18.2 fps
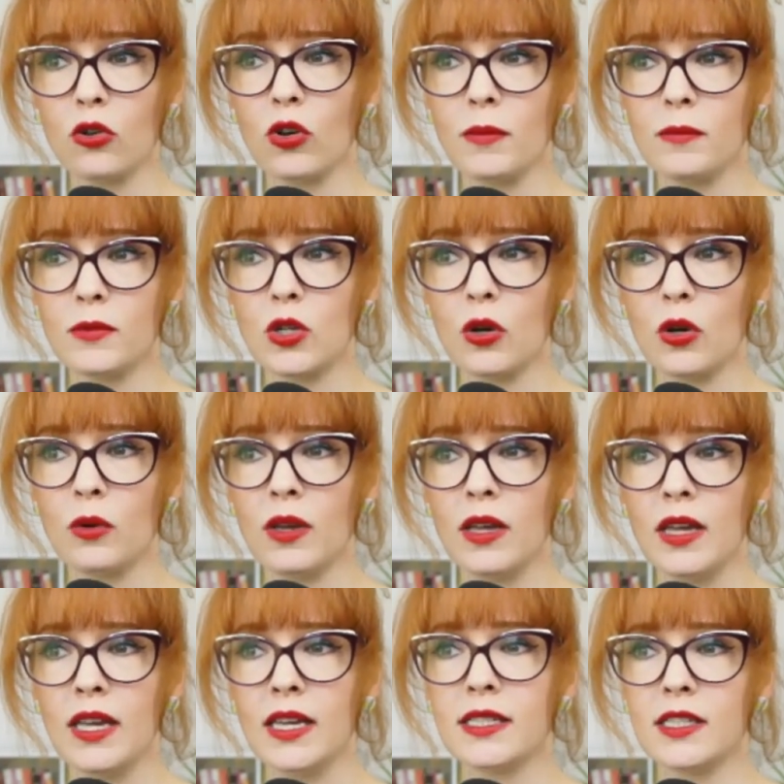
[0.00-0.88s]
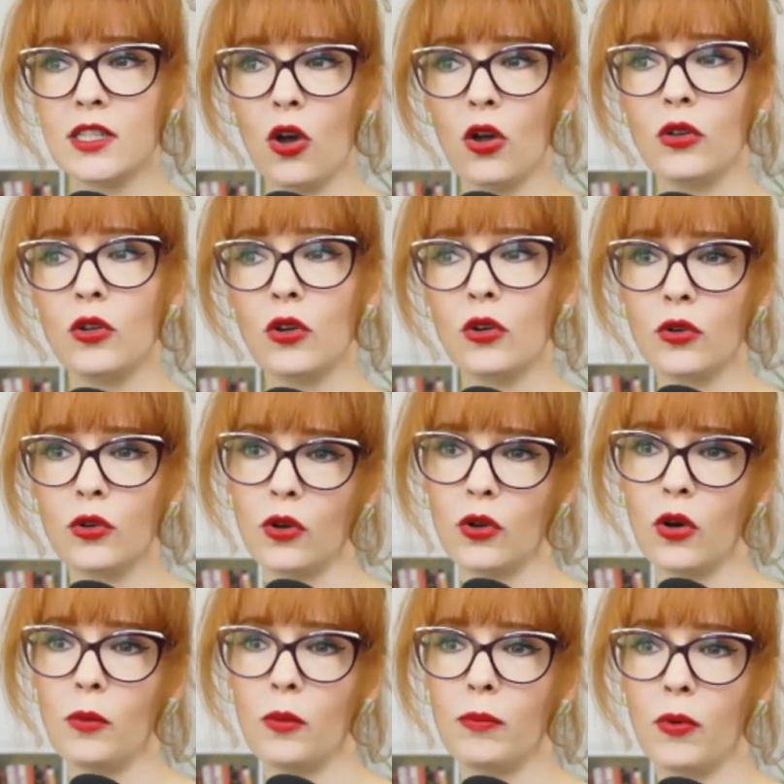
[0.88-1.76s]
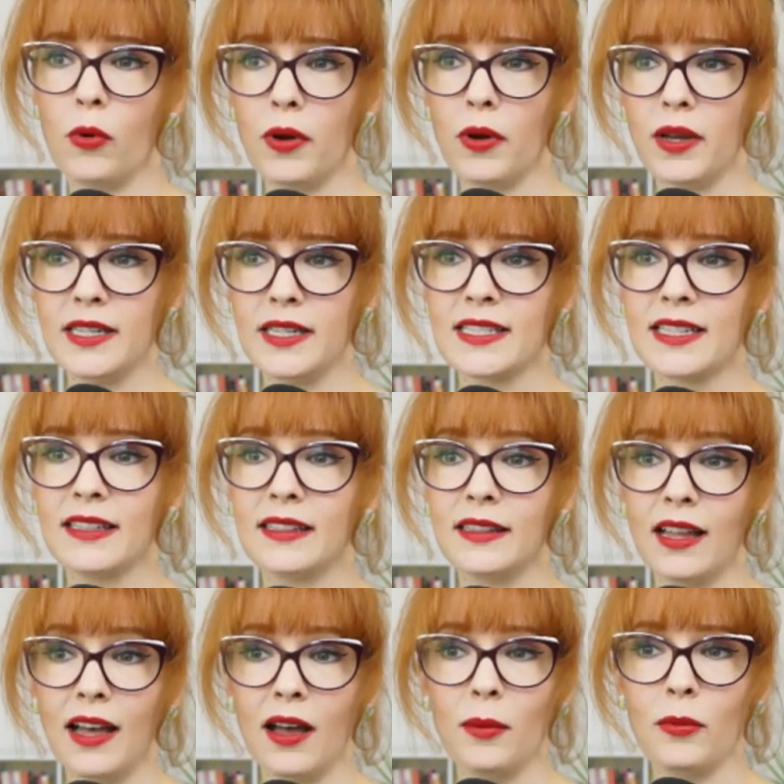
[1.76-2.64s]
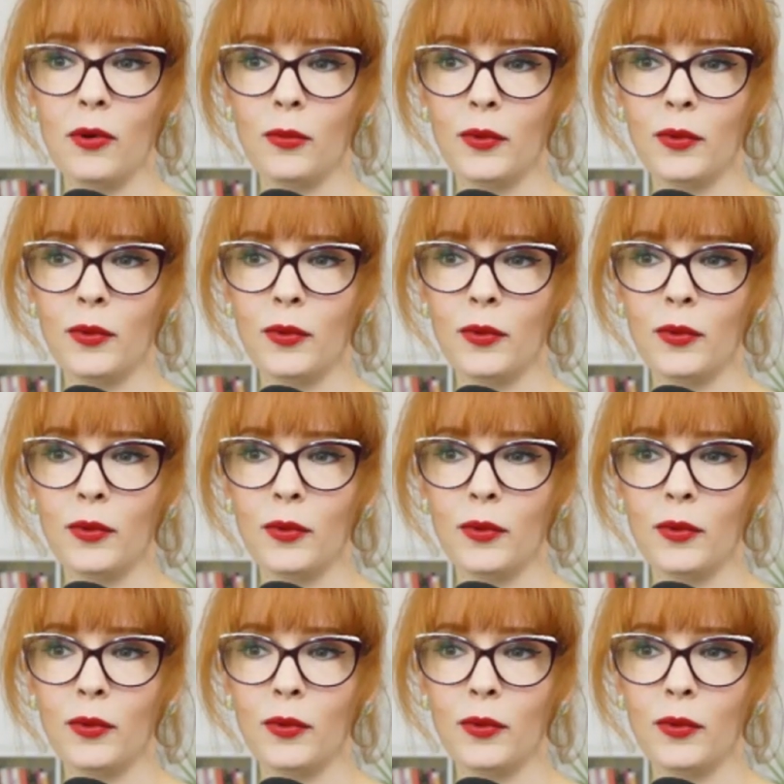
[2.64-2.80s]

Crypto is not your good old boys club.